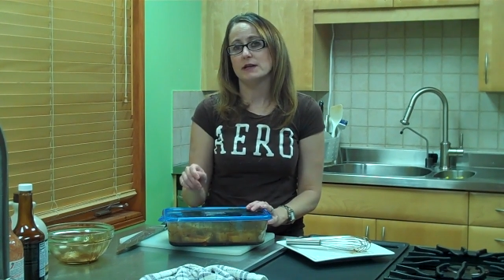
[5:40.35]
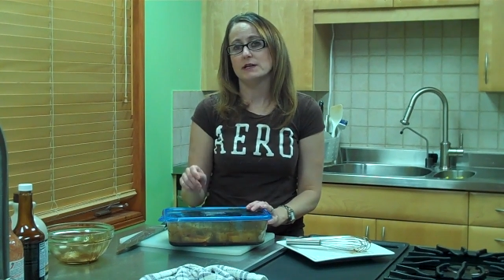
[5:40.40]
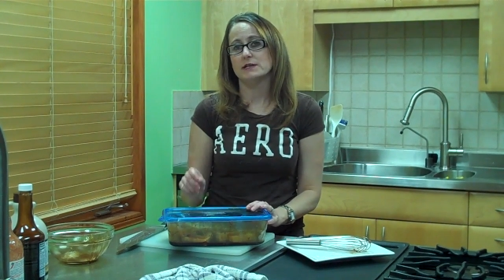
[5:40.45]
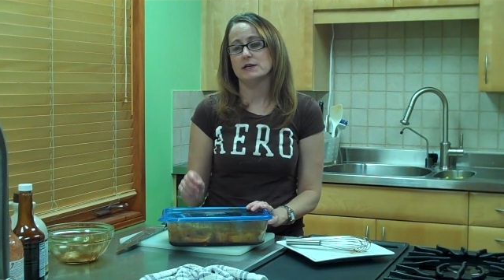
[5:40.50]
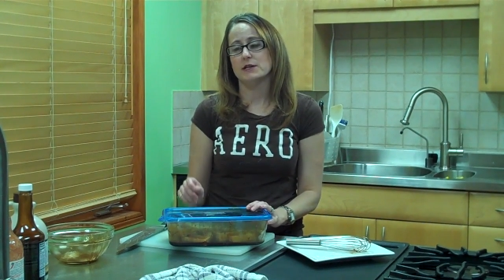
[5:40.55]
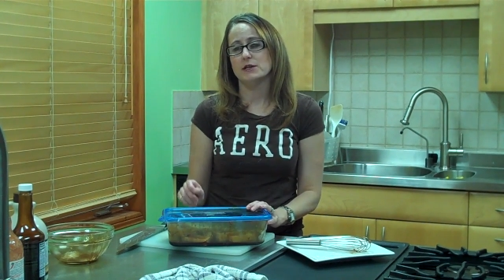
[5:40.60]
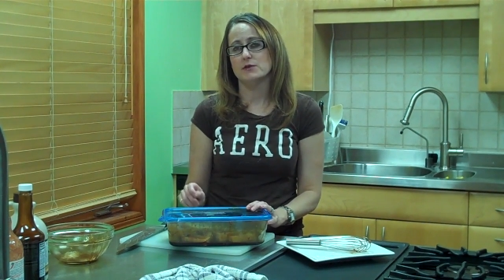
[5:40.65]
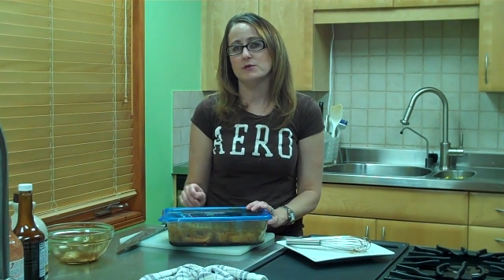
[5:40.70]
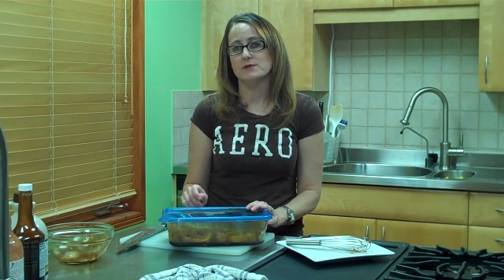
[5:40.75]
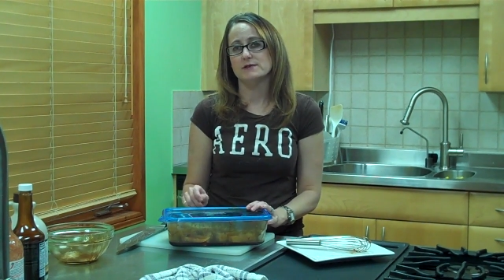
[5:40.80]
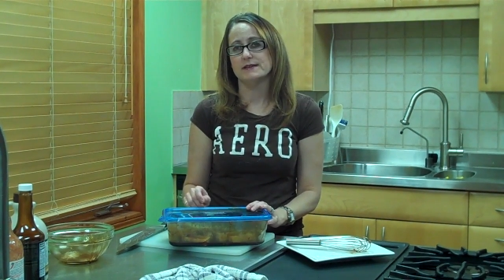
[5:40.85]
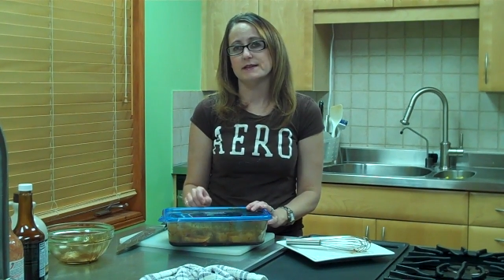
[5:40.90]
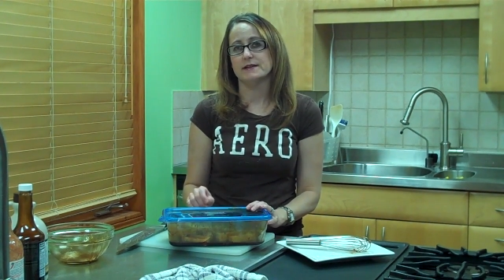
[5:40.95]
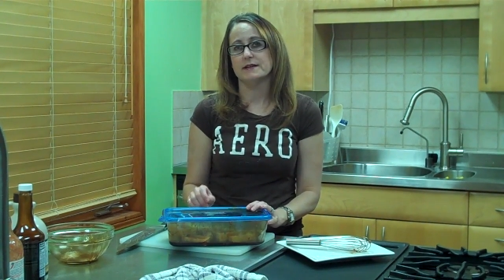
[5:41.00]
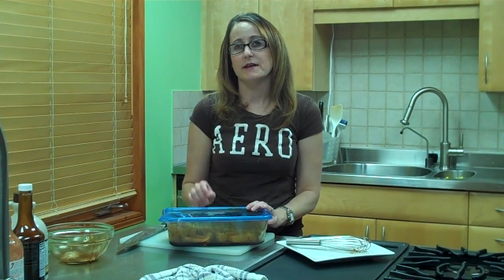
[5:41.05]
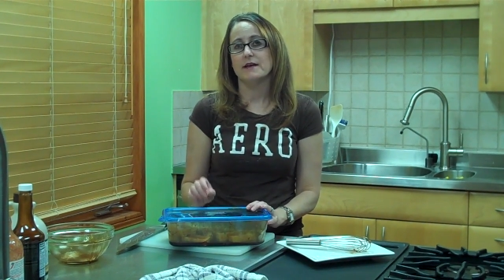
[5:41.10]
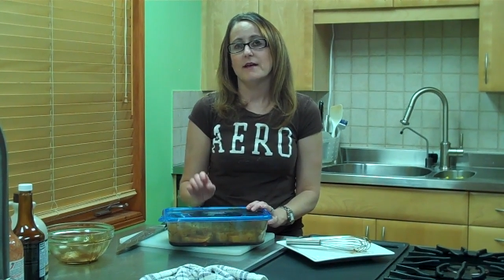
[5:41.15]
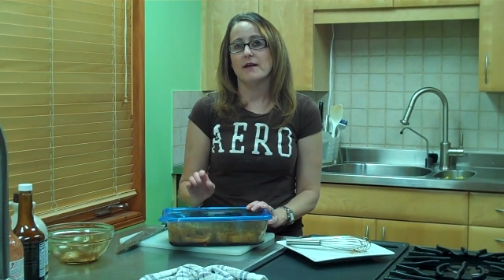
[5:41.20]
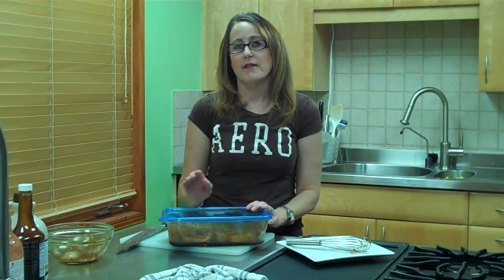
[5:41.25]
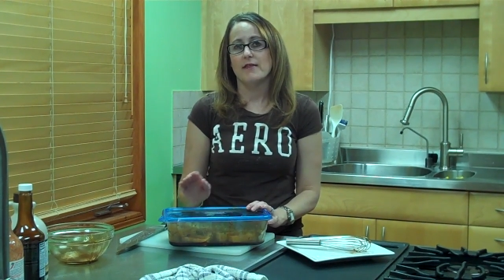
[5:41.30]
to use it
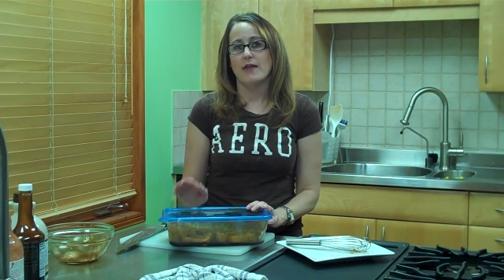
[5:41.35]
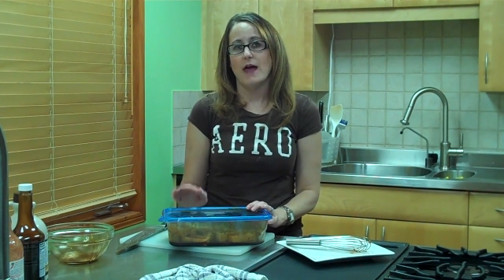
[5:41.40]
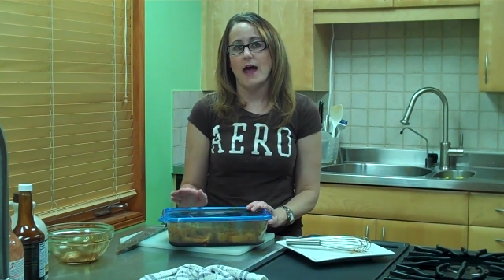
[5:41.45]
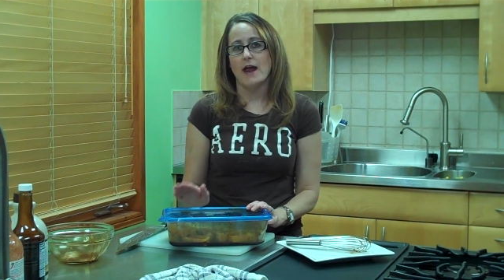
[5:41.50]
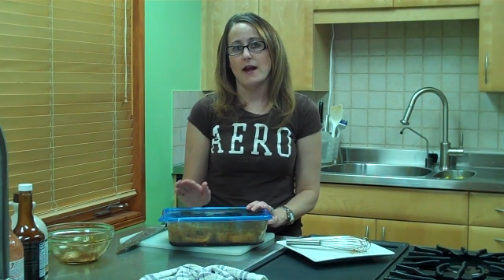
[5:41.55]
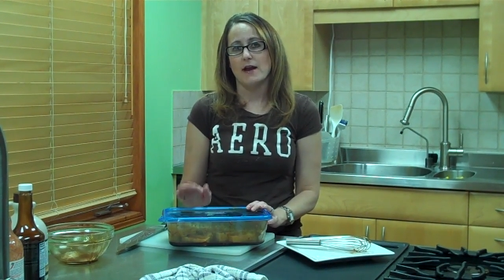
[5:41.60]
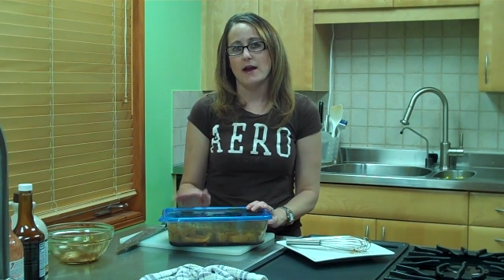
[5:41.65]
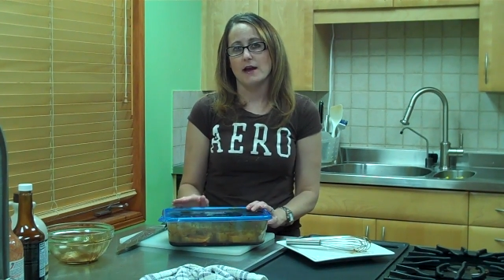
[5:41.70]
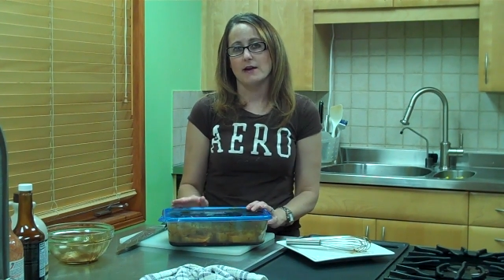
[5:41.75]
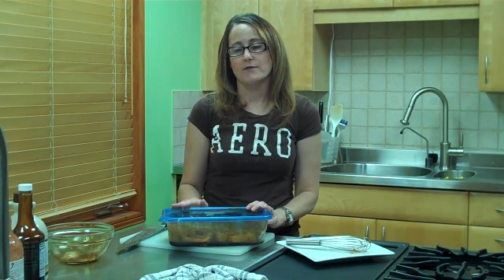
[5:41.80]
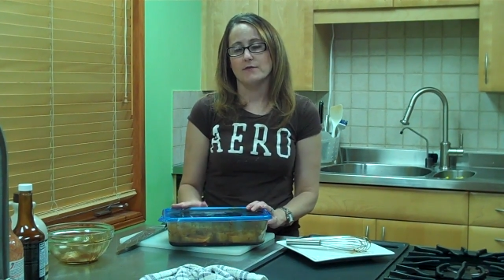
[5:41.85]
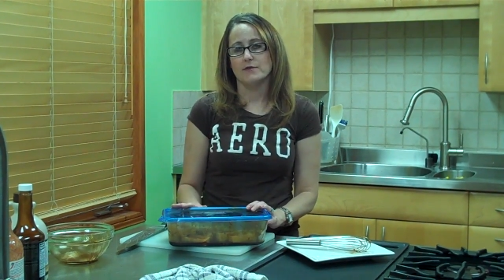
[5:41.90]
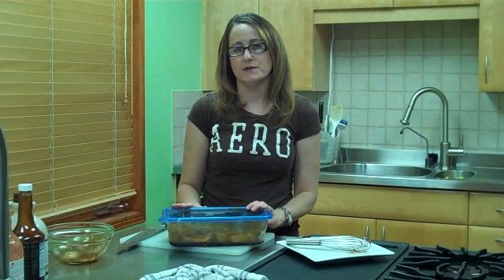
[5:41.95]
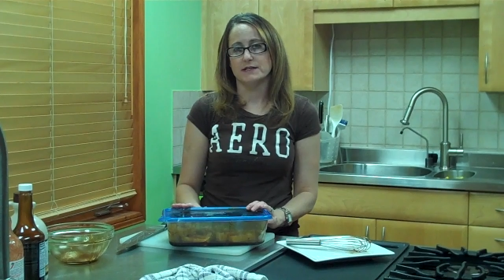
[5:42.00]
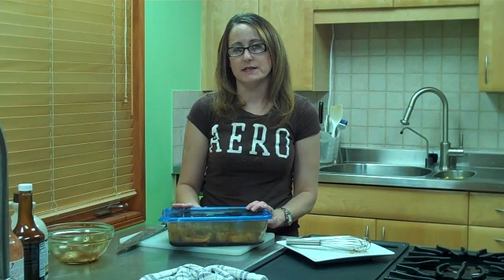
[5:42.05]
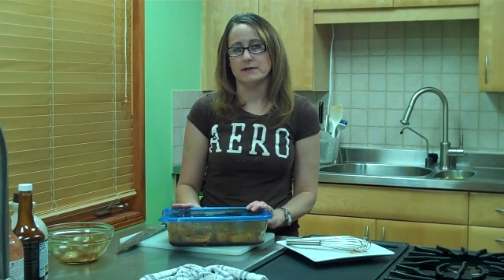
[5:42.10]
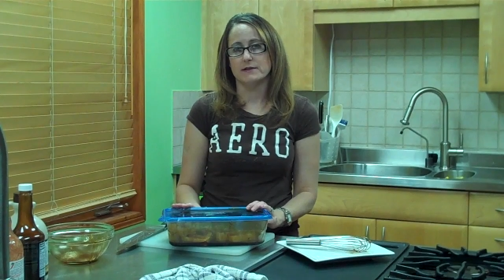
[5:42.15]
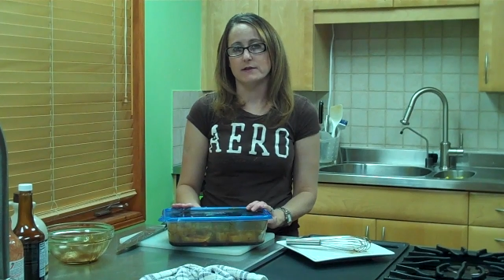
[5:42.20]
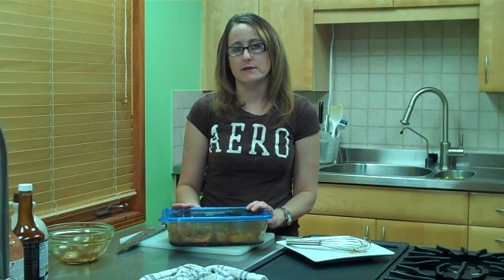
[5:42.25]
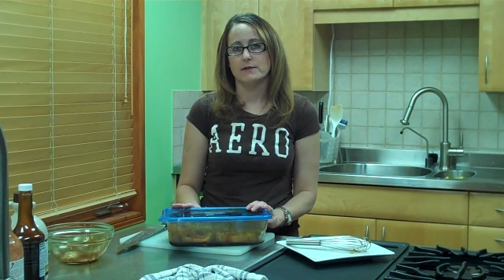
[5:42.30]
that night for
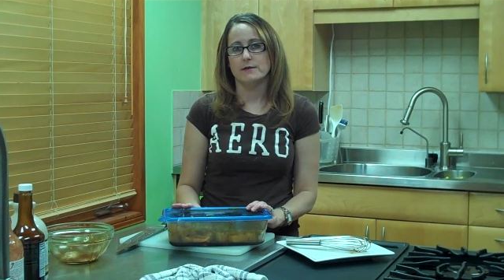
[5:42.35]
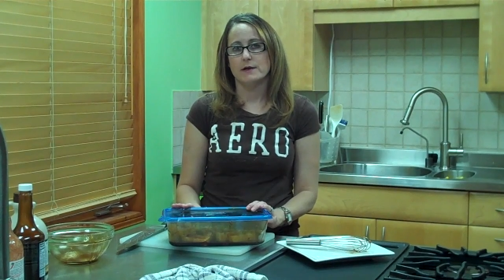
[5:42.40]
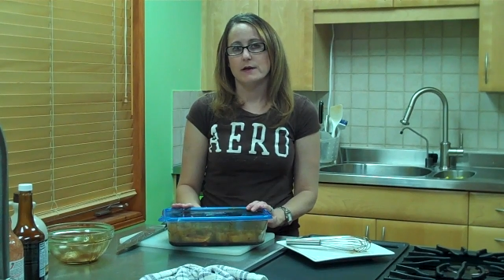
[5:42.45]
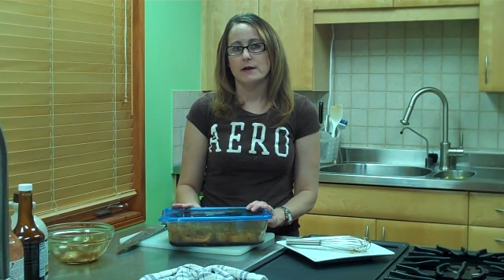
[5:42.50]
dinner.